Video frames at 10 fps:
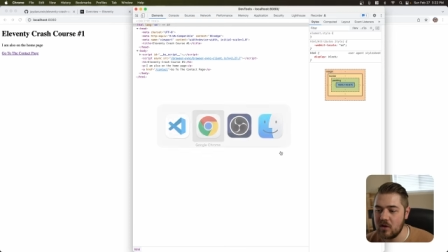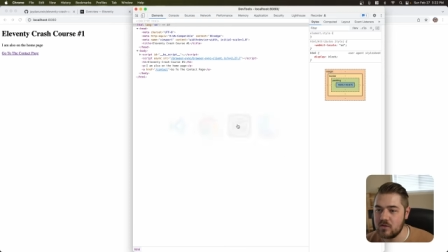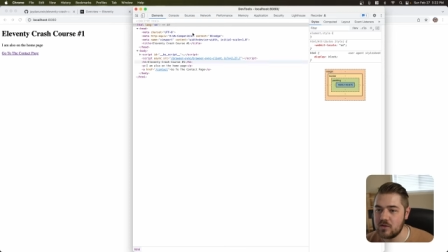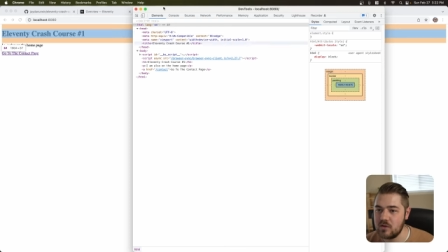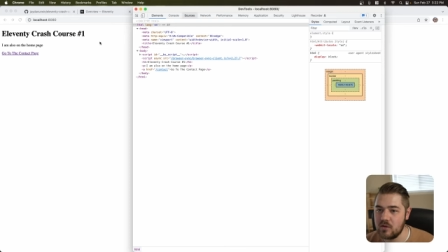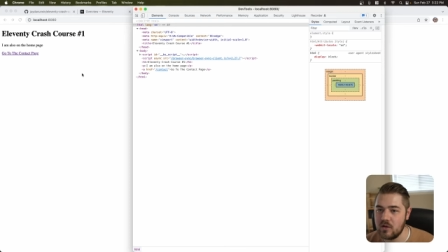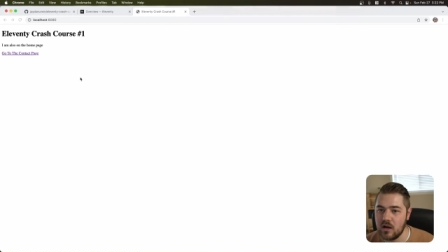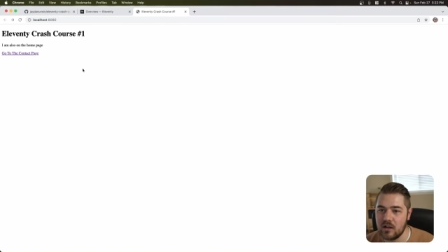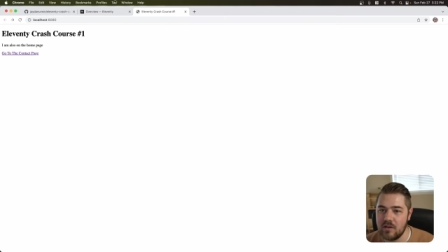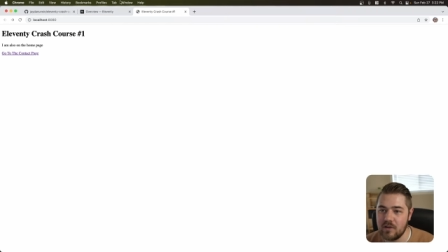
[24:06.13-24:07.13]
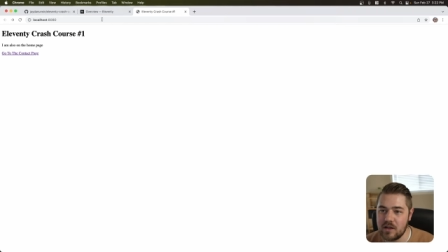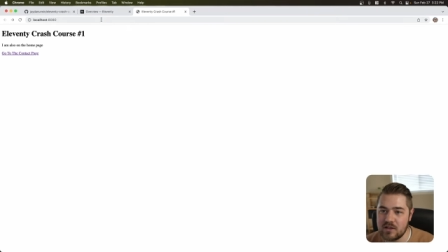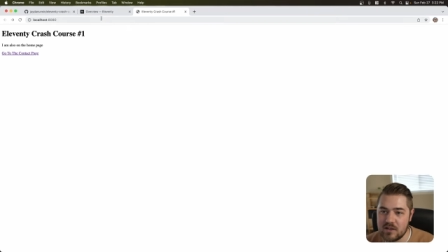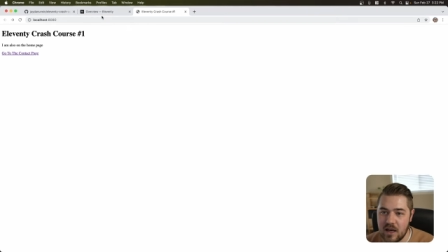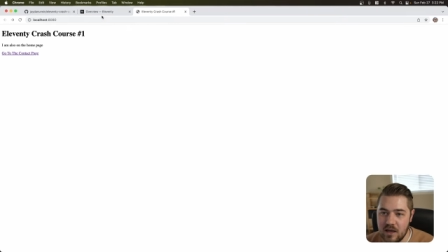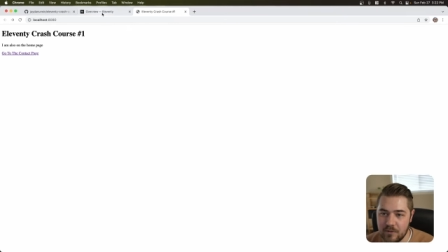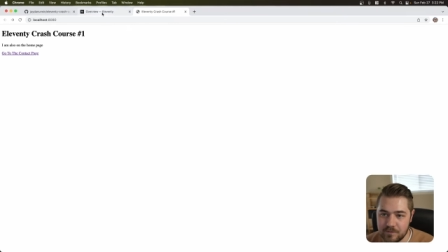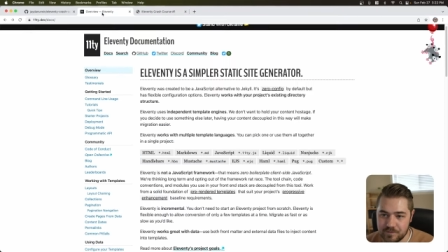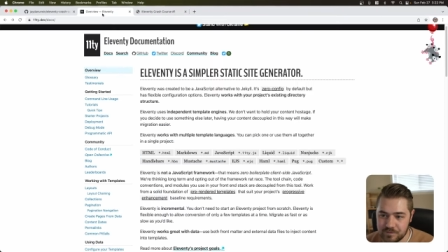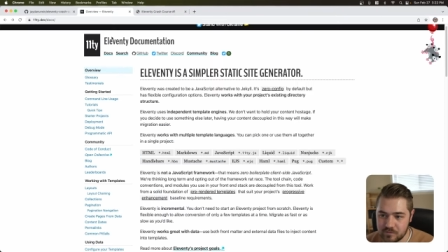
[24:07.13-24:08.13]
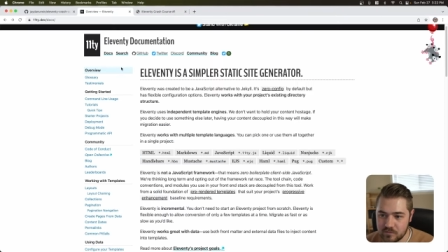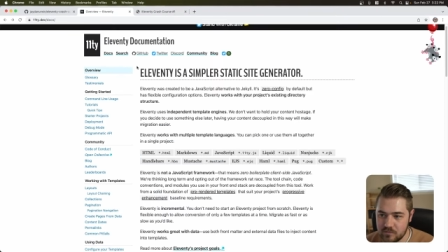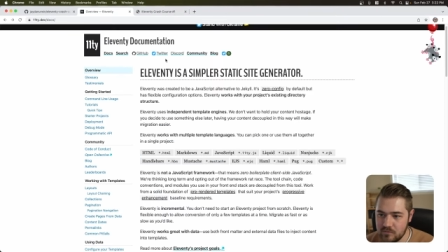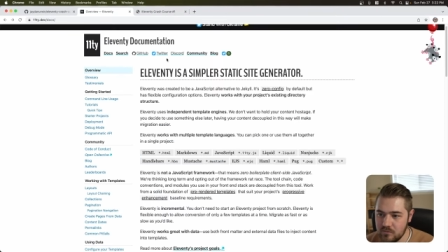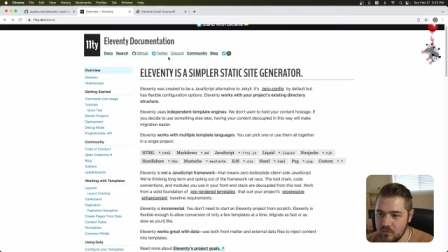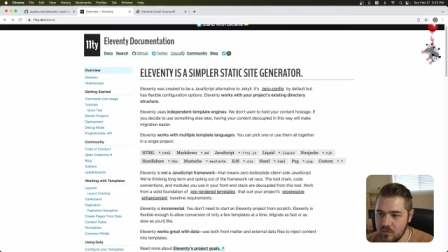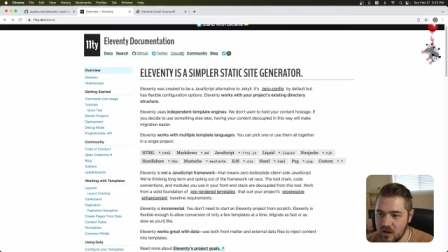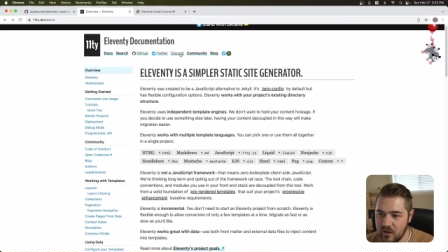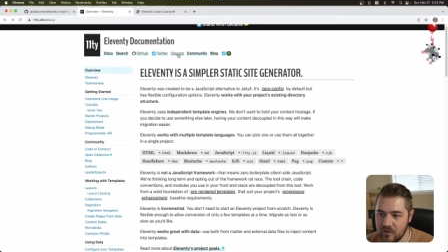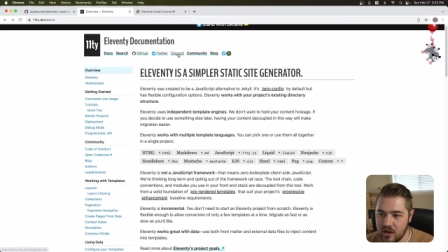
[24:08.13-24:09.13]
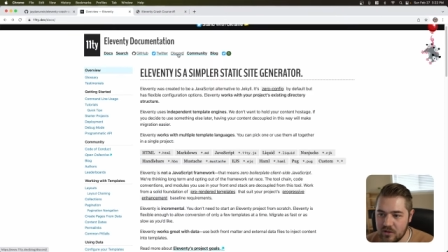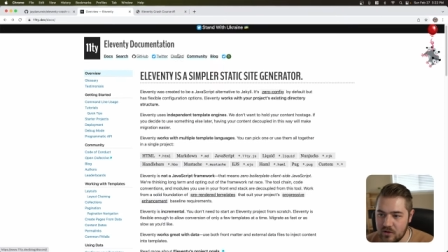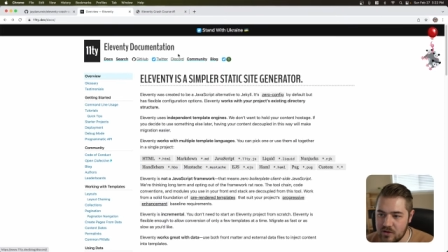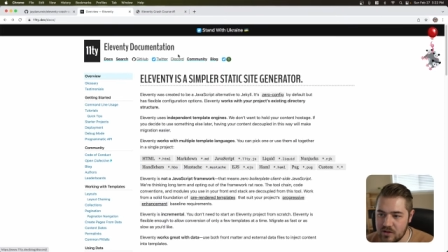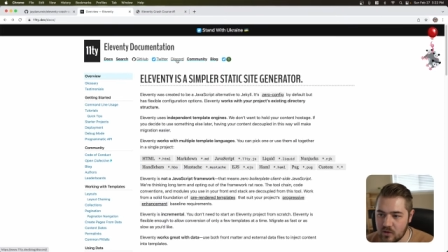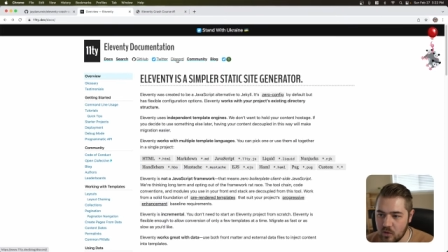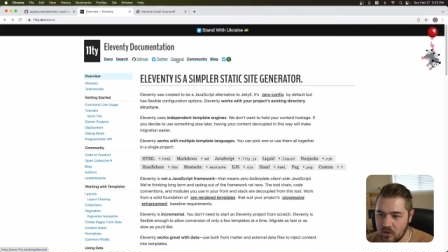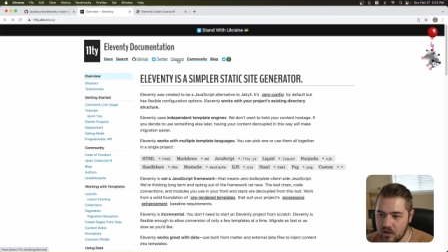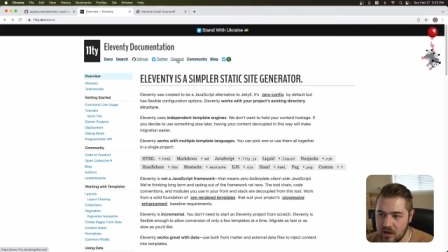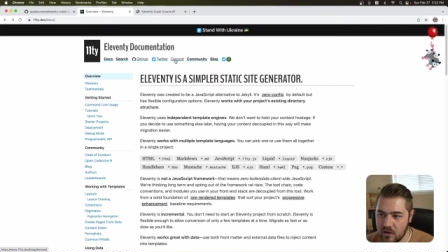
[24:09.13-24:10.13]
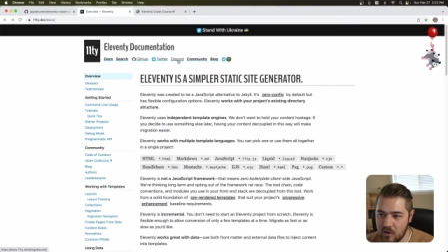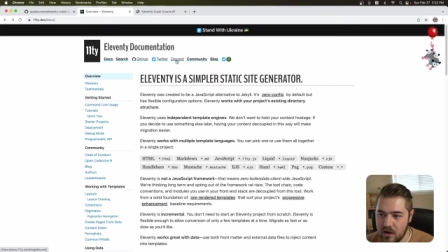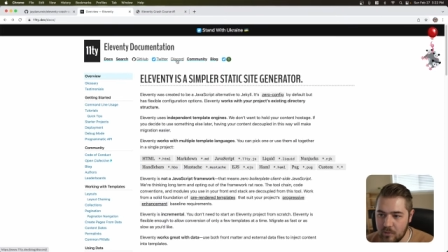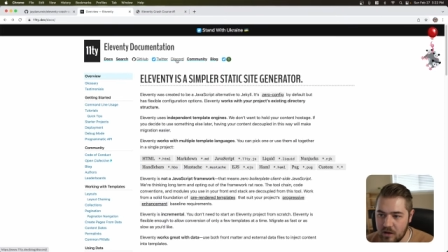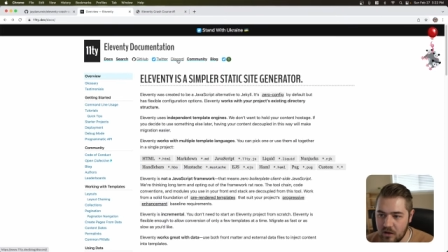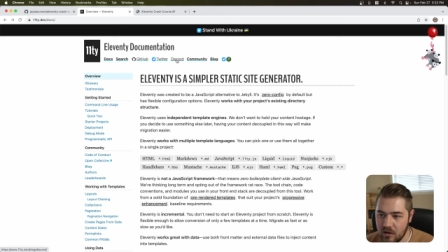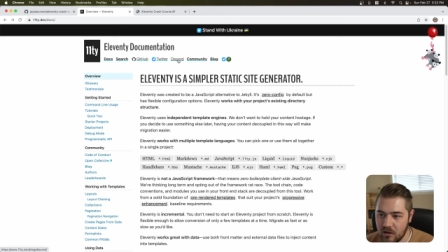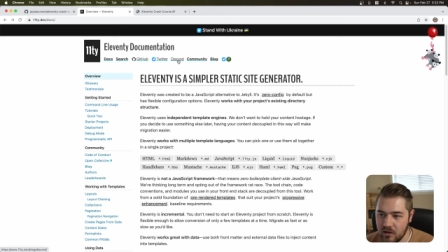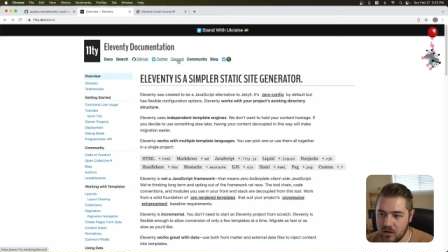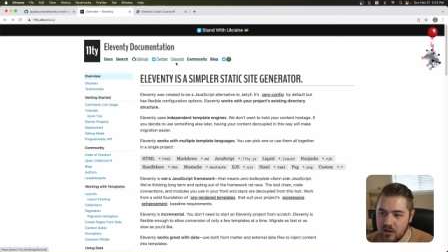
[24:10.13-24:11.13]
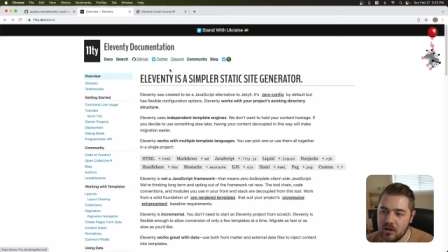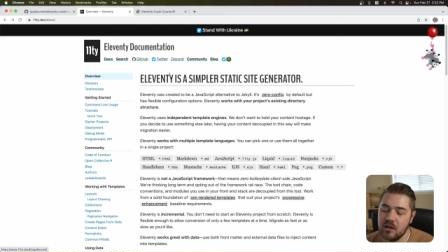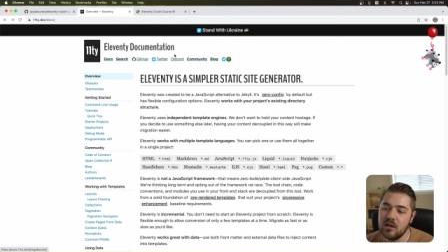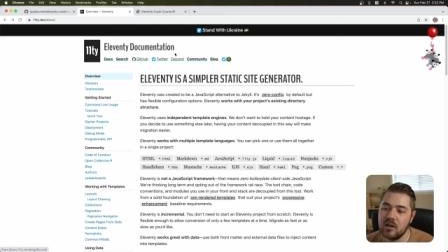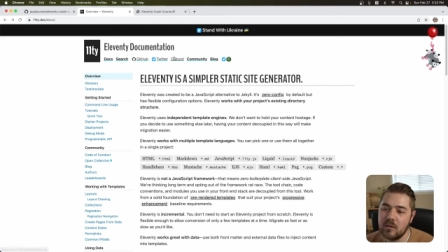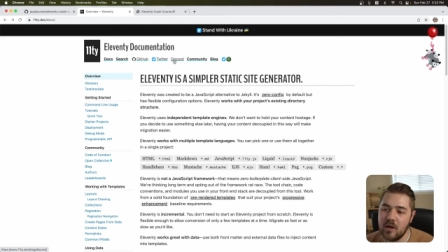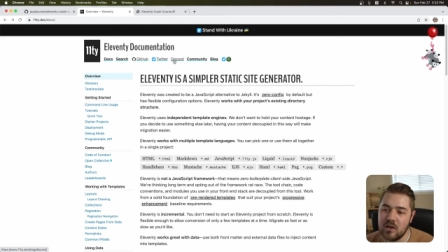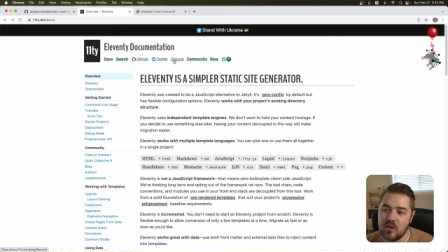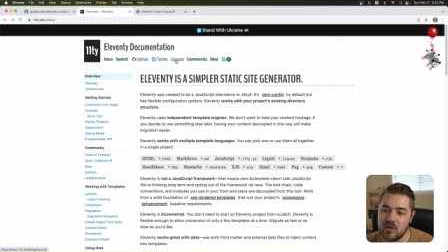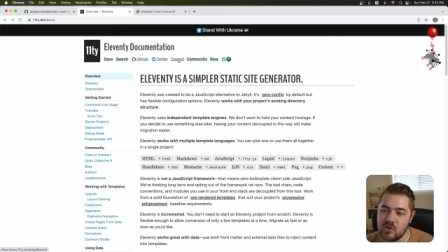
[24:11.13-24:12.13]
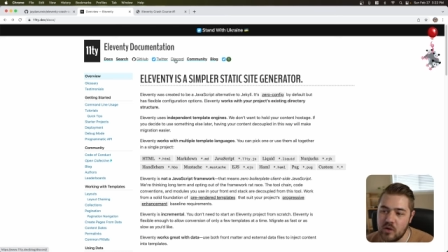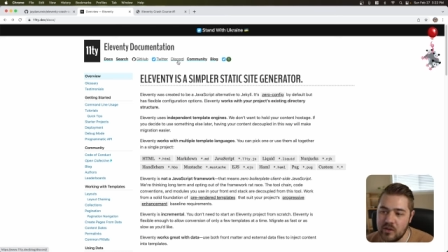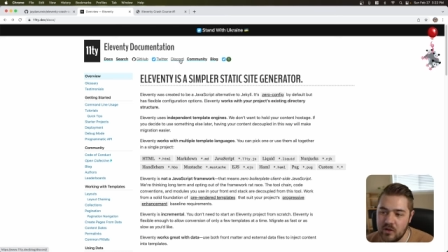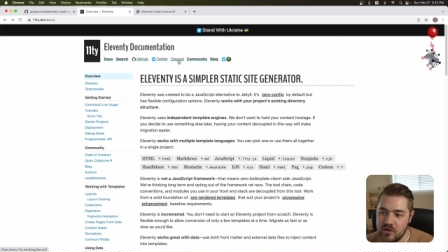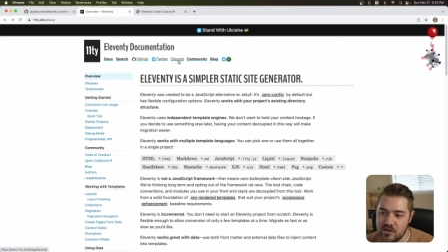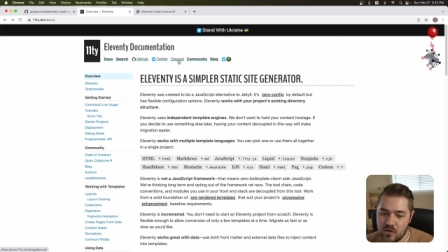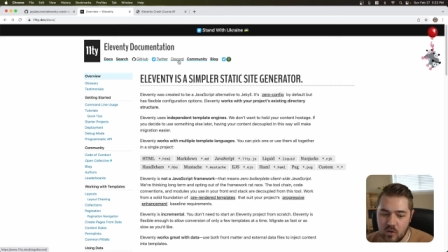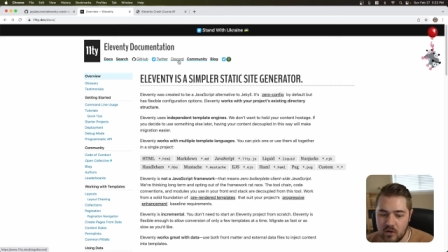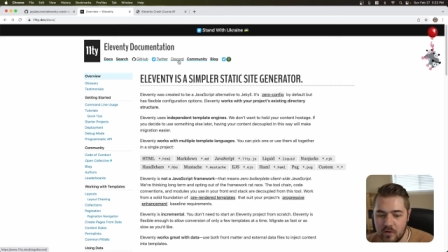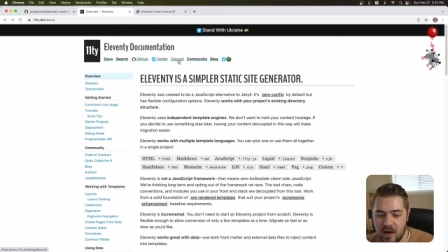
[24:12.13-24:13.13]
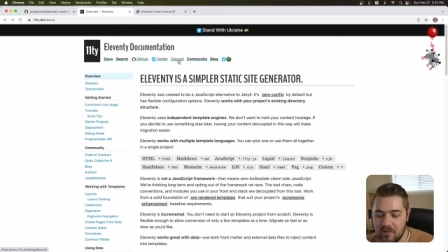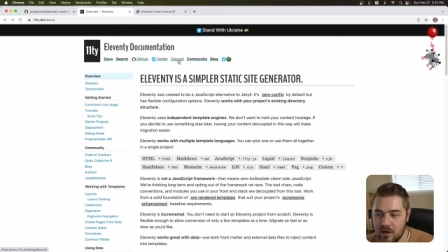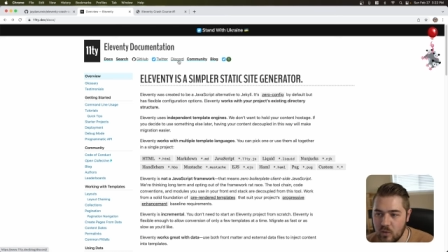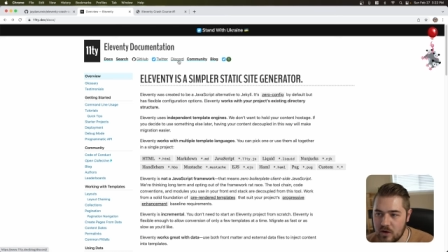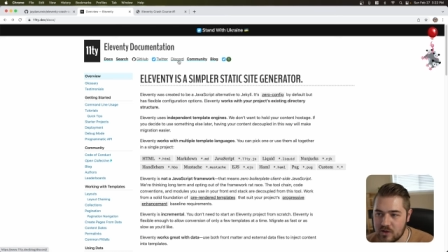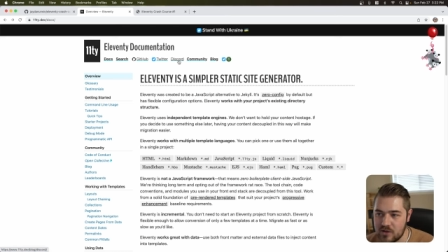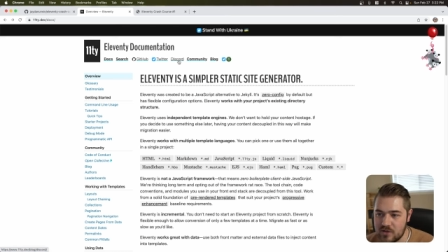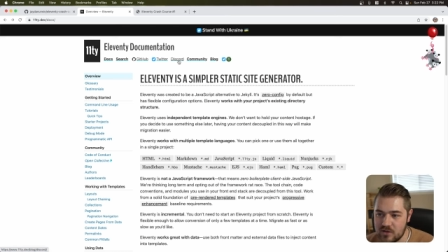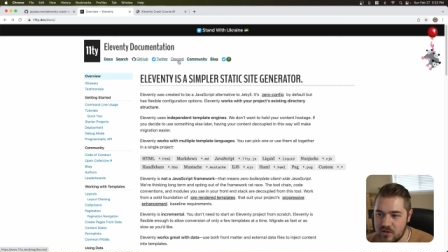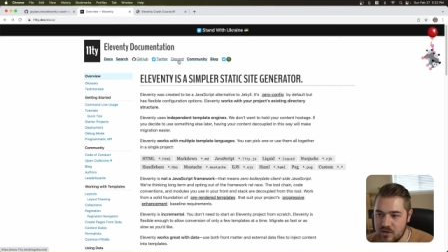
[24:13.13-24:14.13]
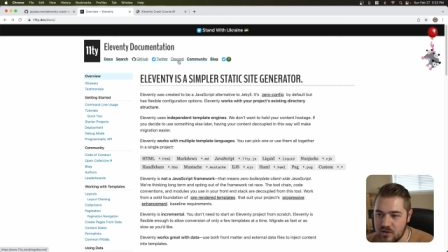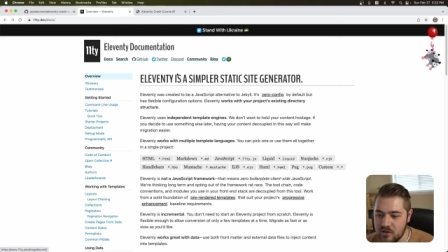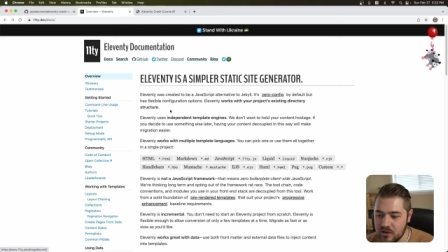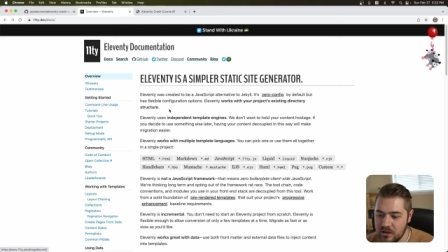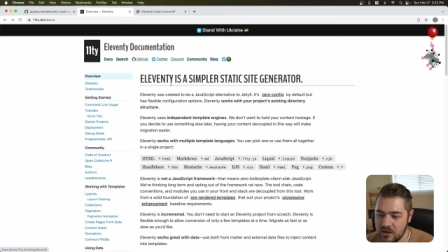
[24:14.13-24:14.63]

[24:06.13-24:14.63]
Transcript: go to Eleventy's site, they've got their Discord link right up here um, and you can join their Discord if you have any questions too.